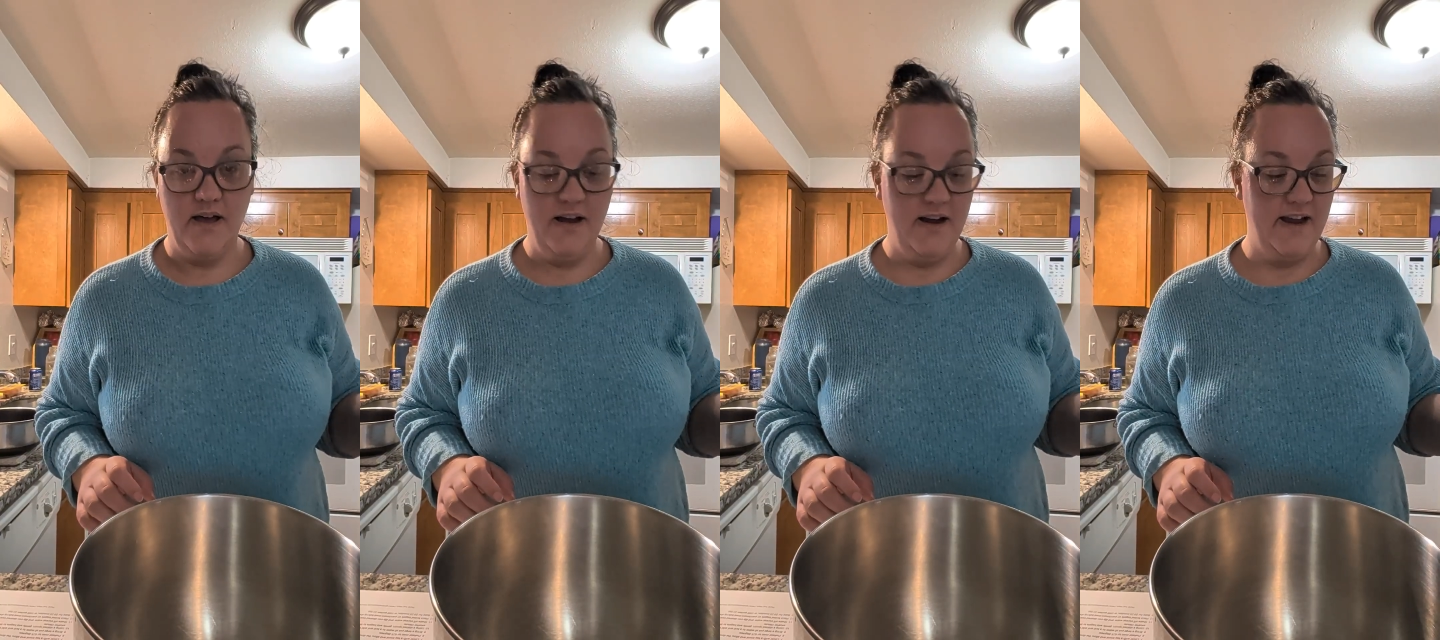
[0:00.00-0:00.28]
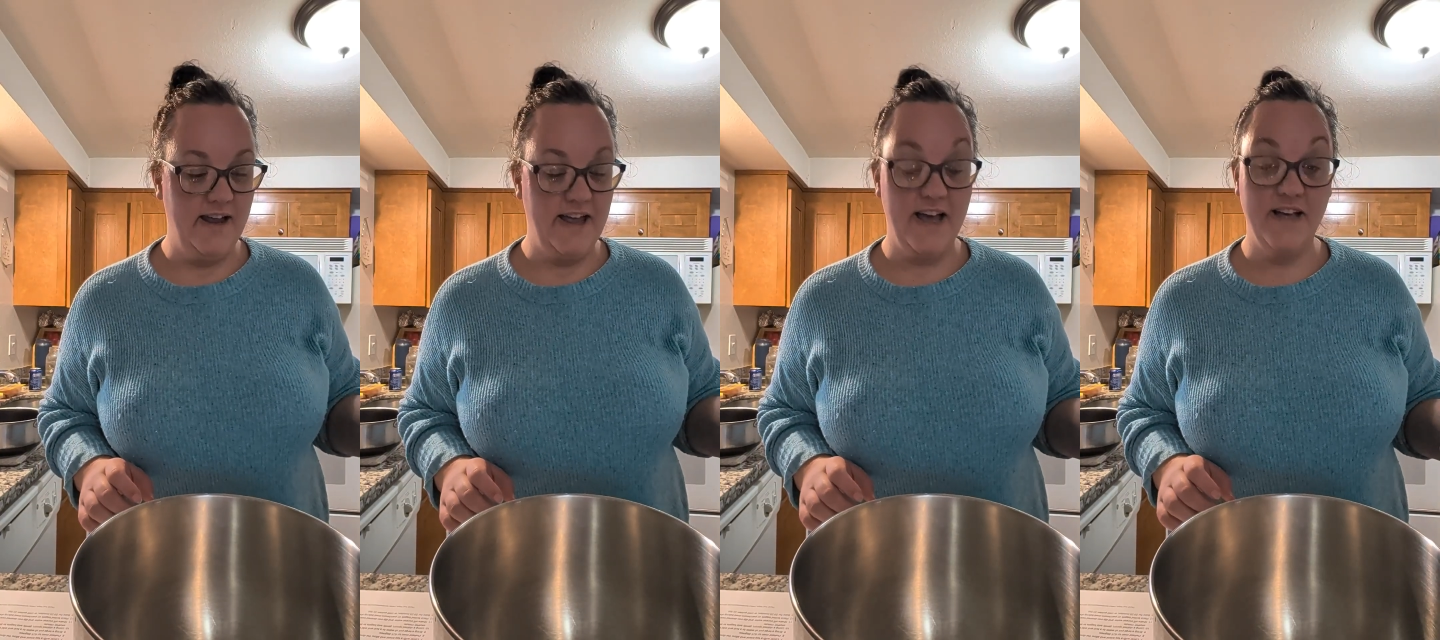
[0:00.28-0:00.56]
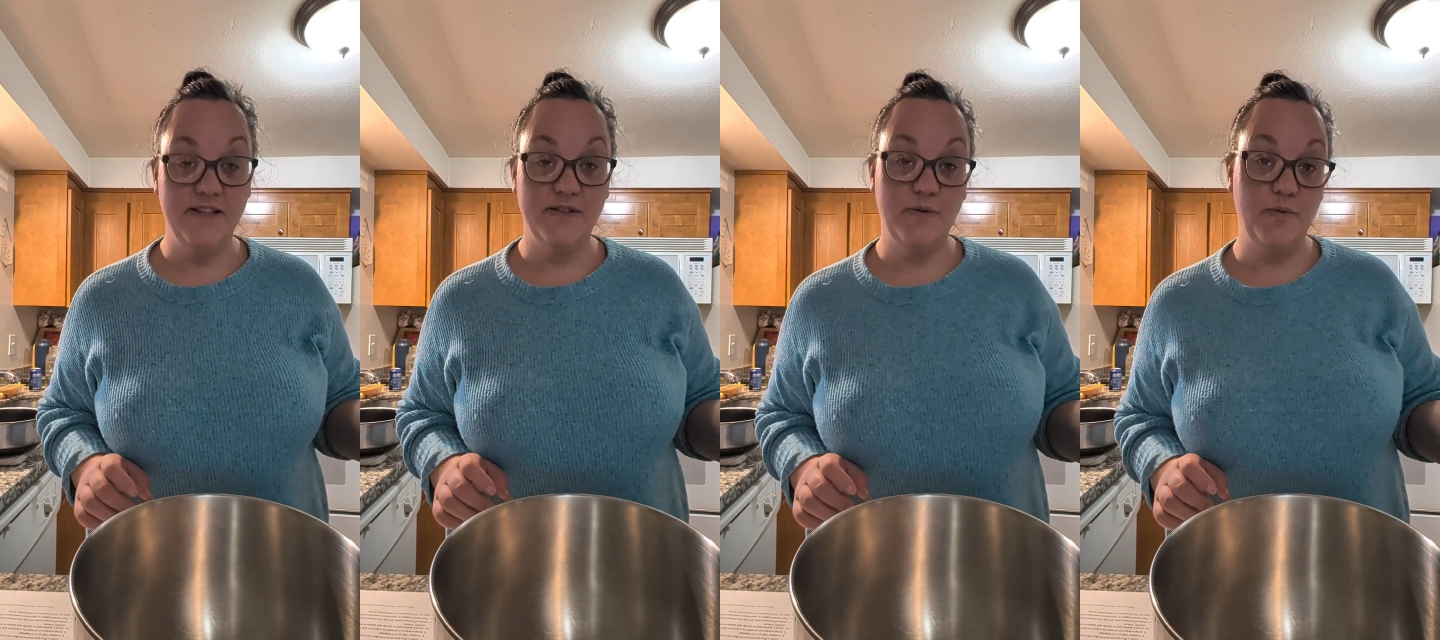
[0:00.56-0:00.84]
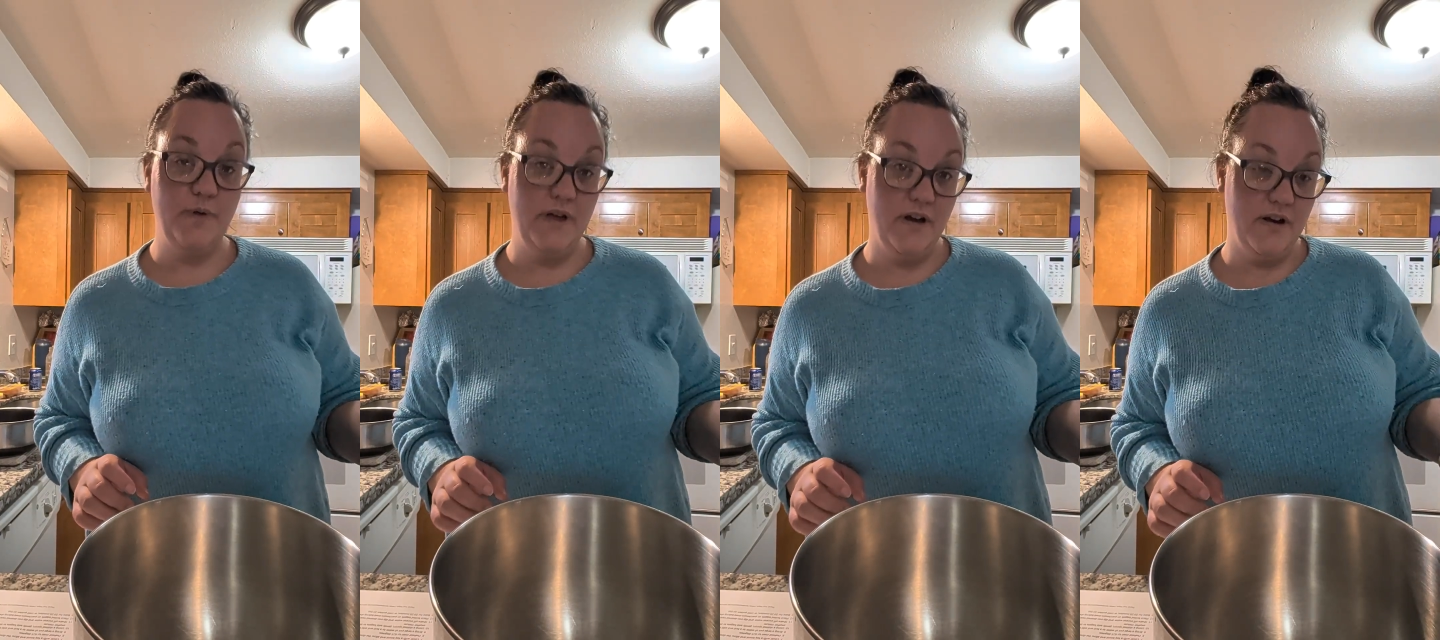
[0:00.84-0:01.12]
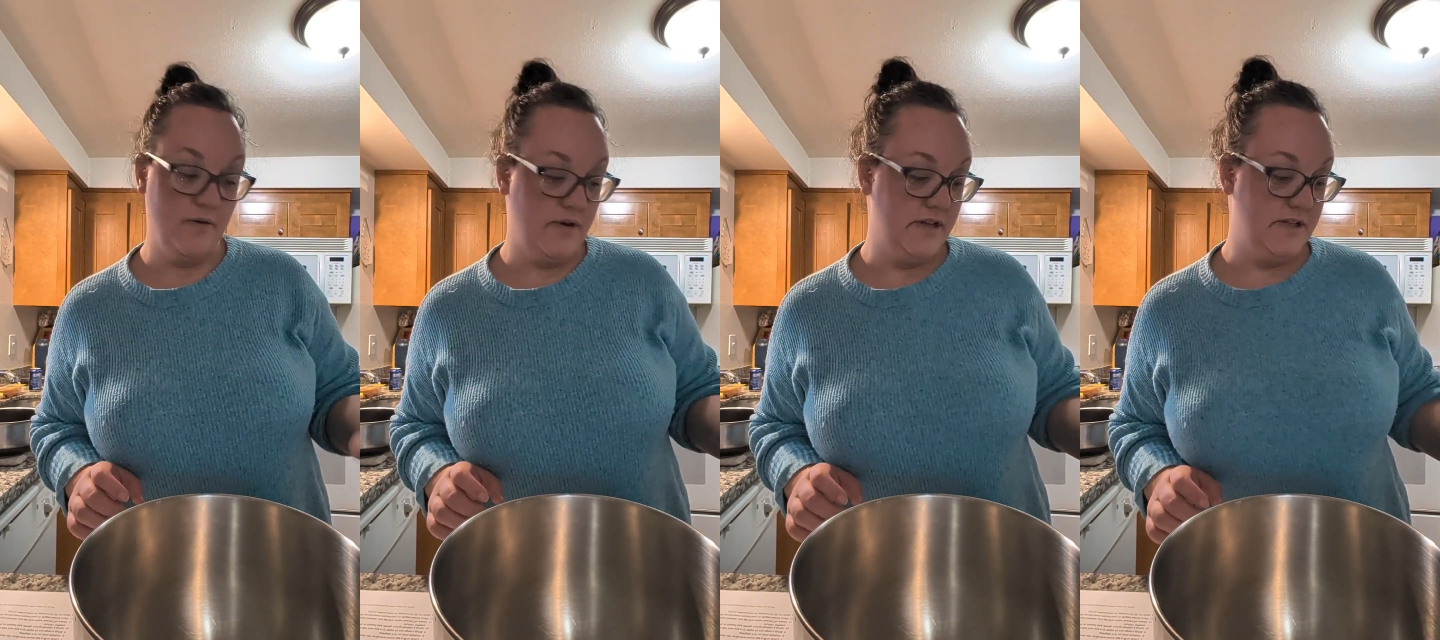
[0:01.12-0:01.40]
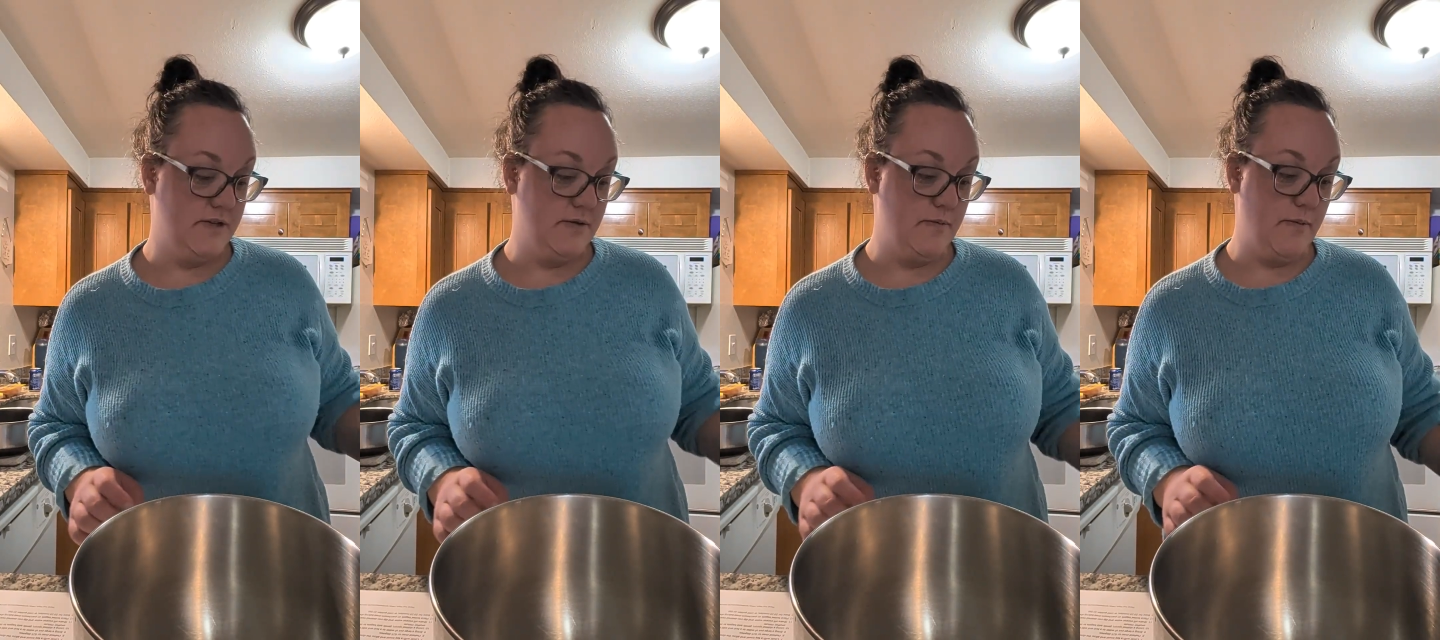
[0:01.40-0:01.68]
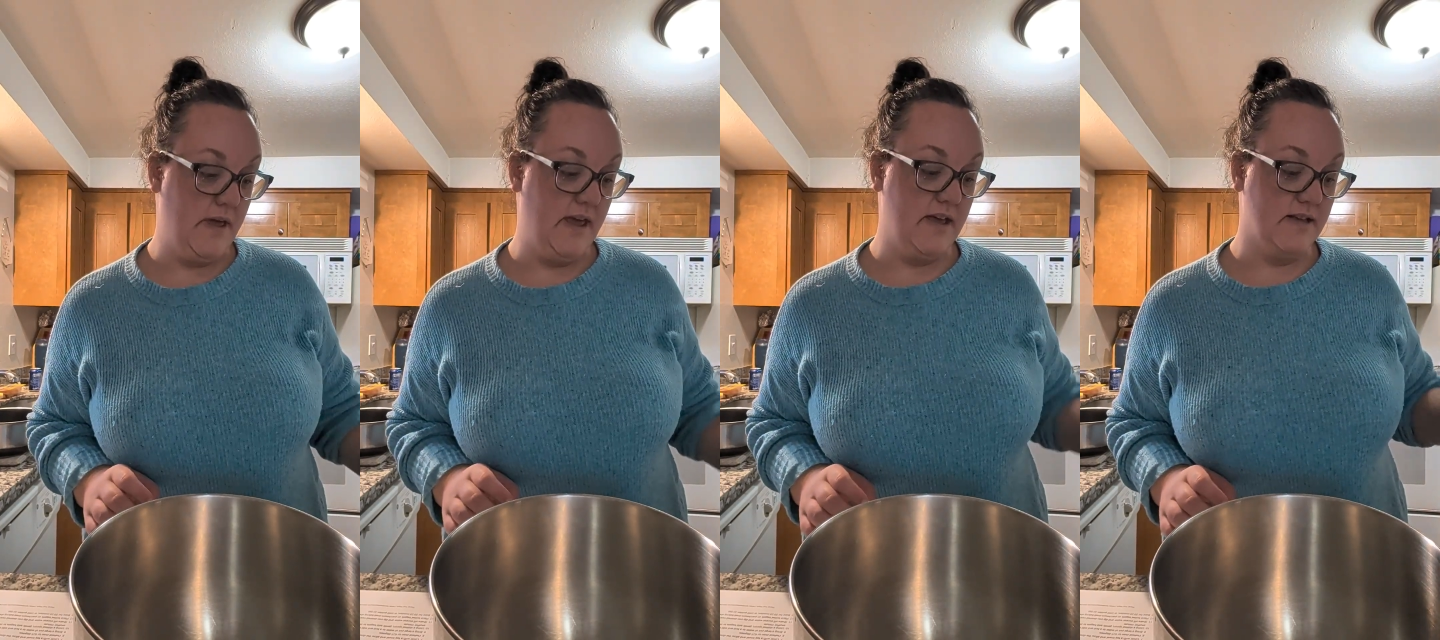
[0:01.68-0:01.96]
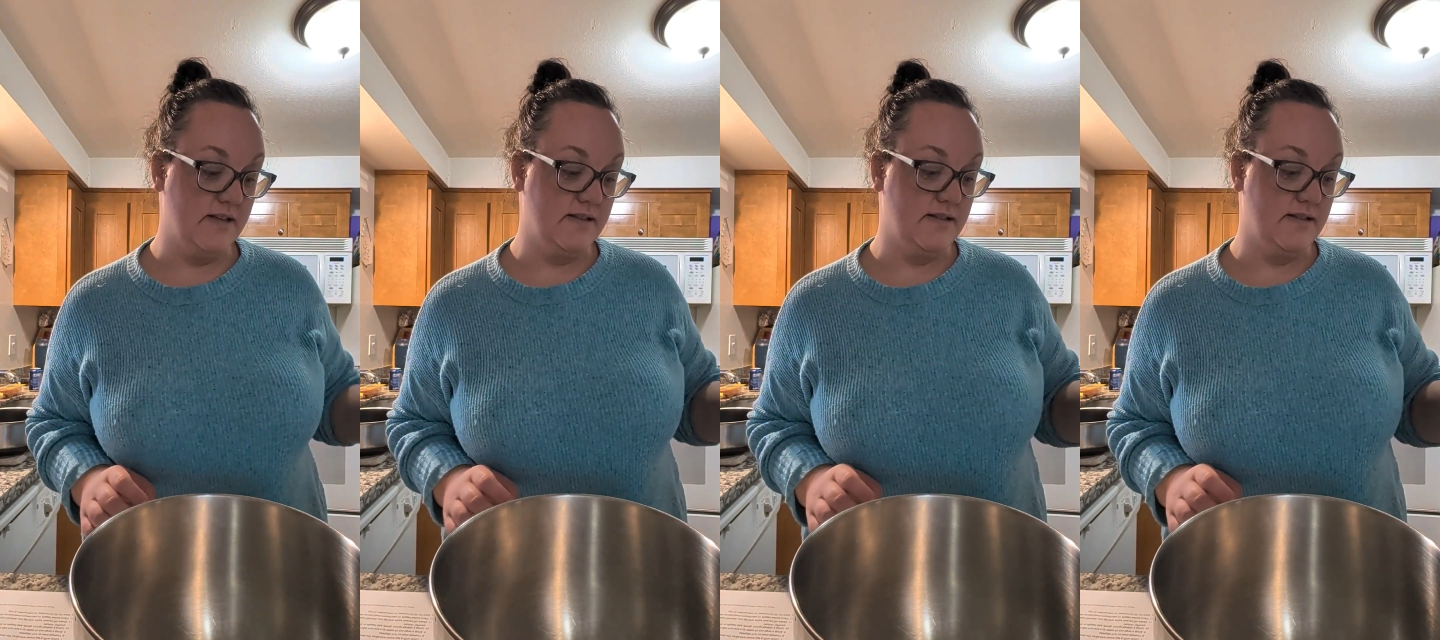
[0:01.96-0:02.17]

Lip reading: All right, guys, we are going to make